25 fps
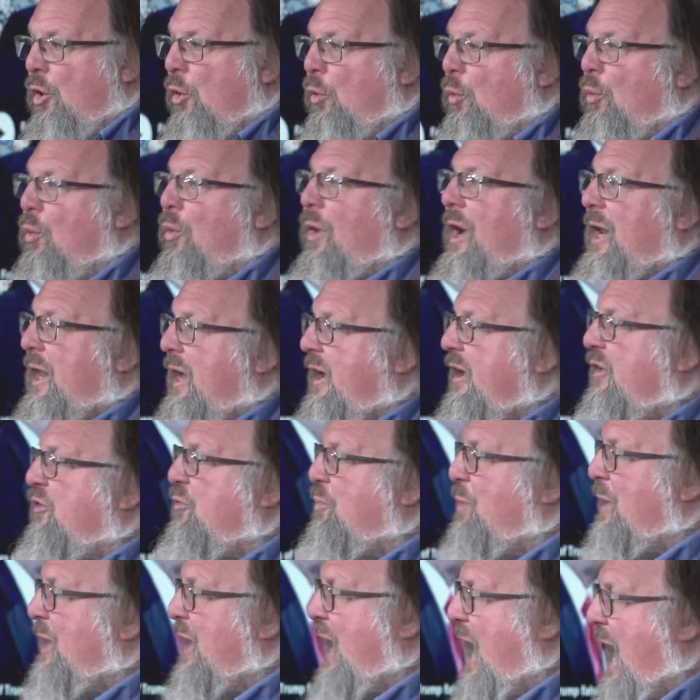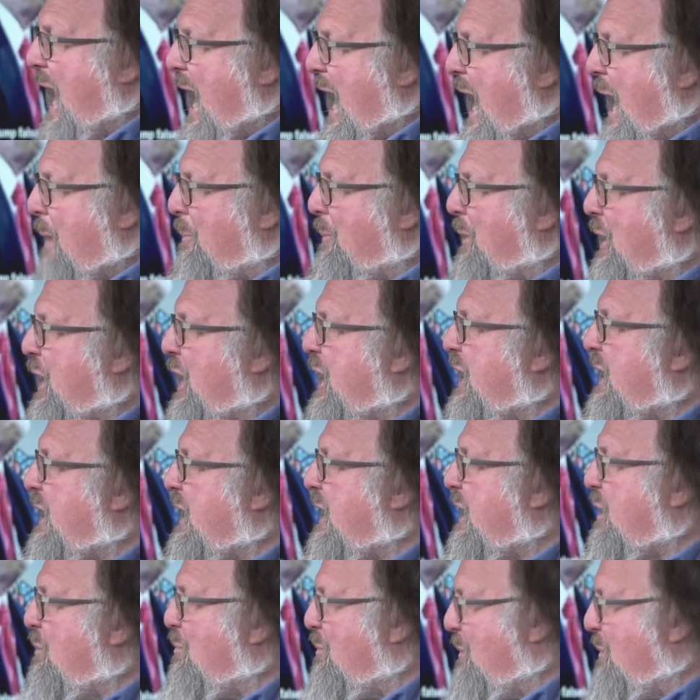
what has been happening in